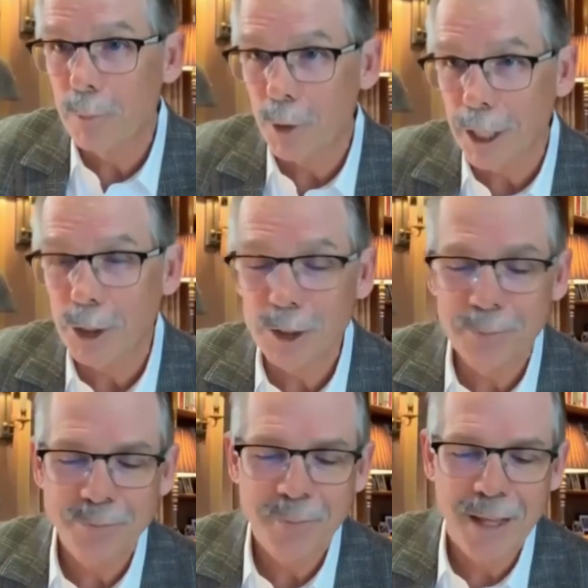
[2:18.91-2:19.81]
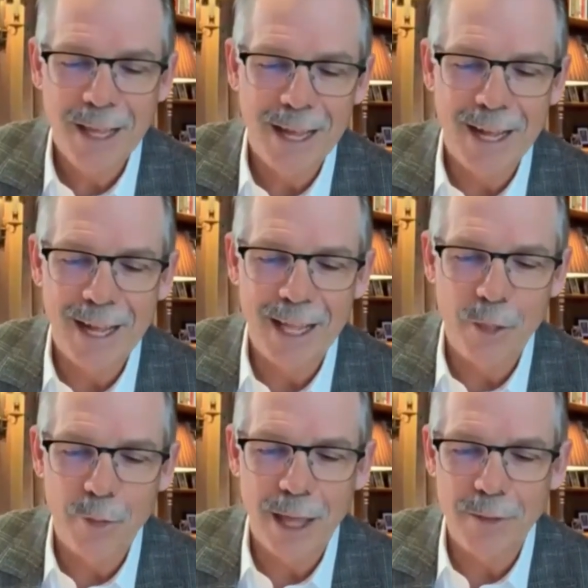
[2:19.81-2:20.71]
prediction,
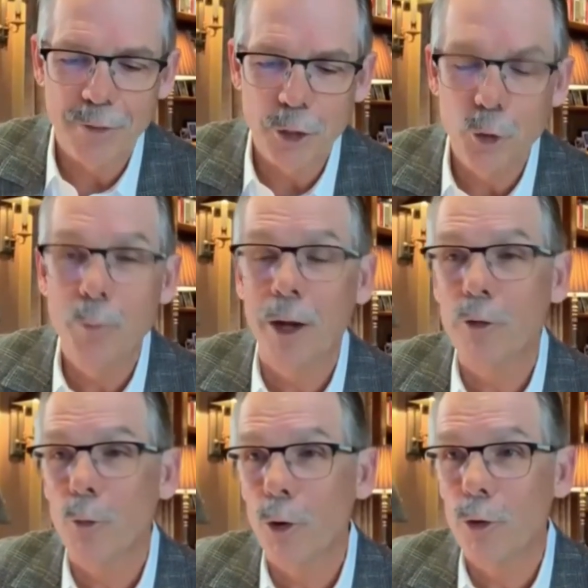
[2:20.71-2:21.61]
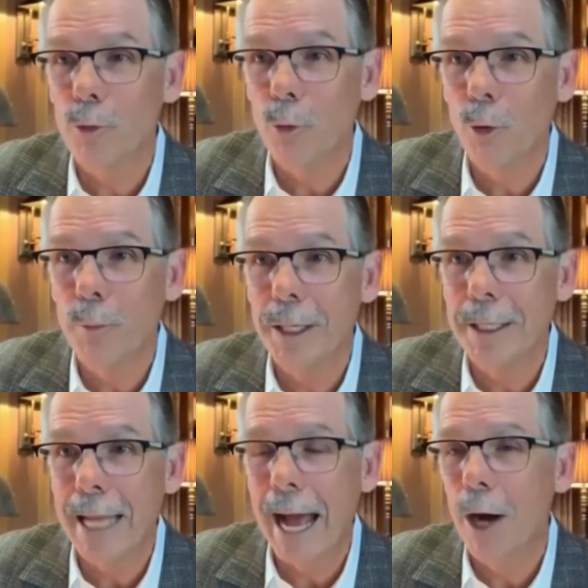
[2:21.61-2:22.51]
that the new buzzwords will be
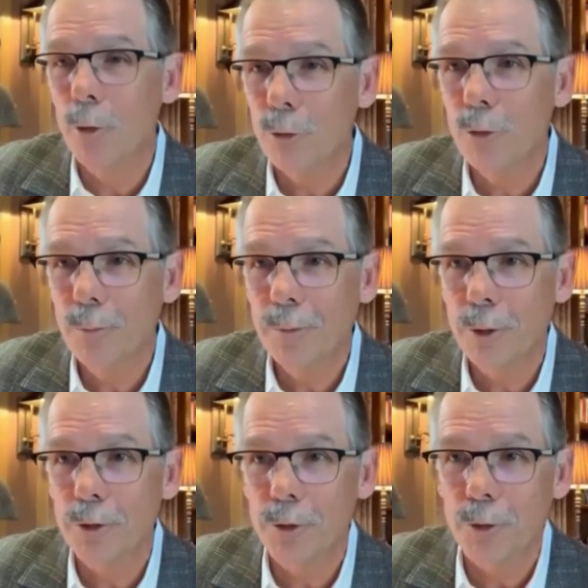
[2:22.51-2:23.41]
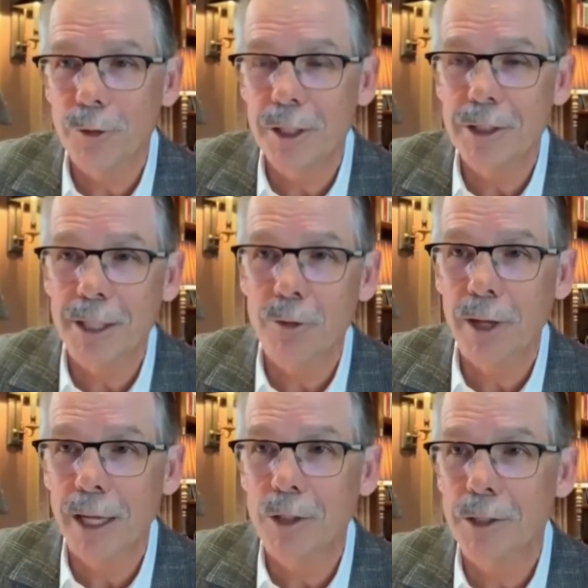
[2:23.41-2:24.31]
DAOs, which are
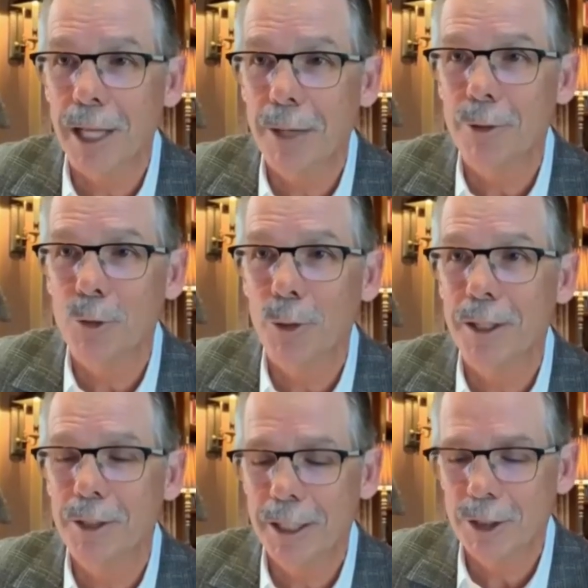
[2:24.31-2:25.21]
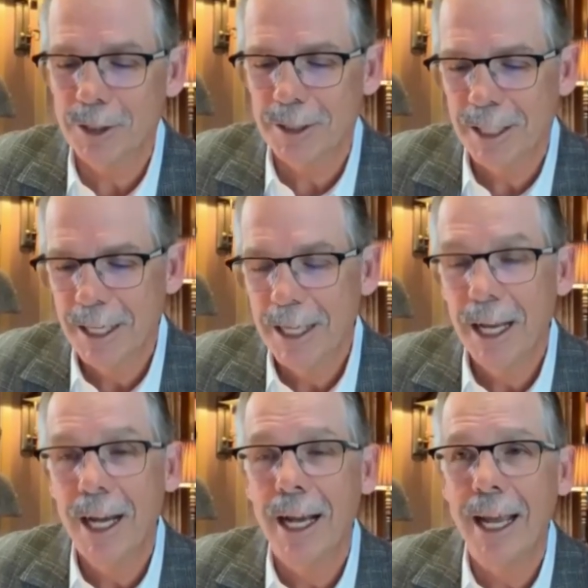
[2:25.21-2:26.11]
decentralized autonomous organizations,
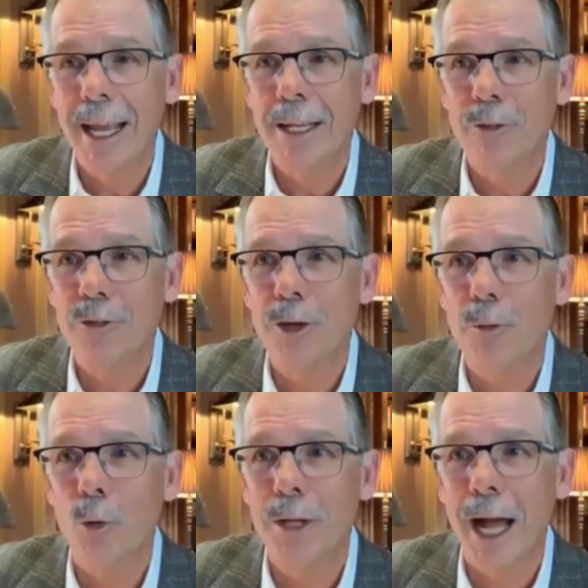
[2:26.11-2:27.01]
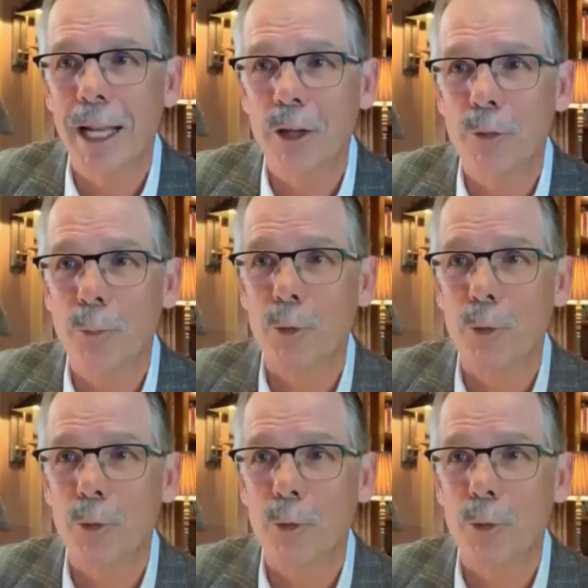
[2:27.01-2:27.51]
and zero knowledge